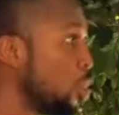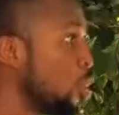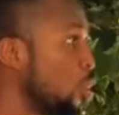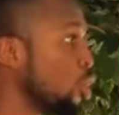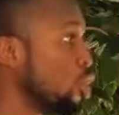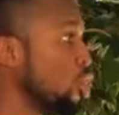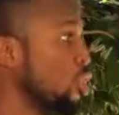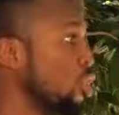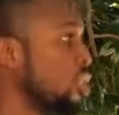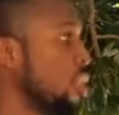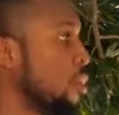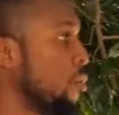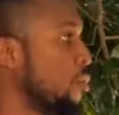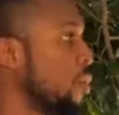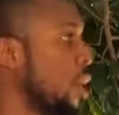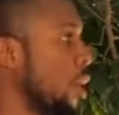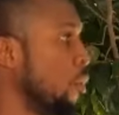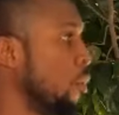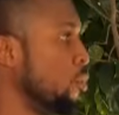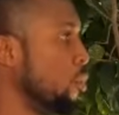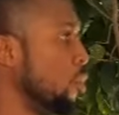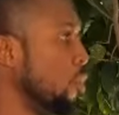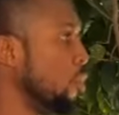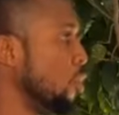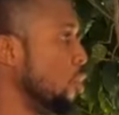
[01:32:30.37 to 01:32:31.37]
because she's
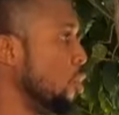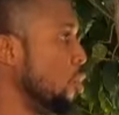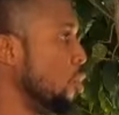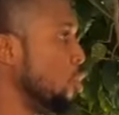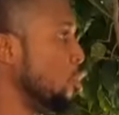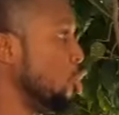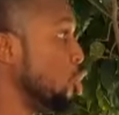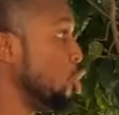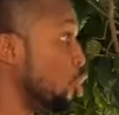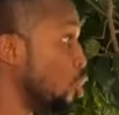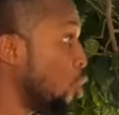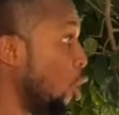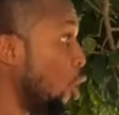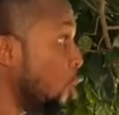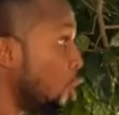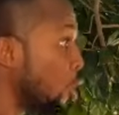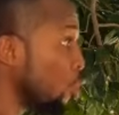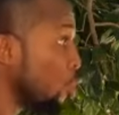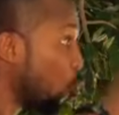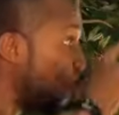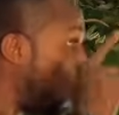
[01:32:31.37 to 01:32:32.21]
around. She's always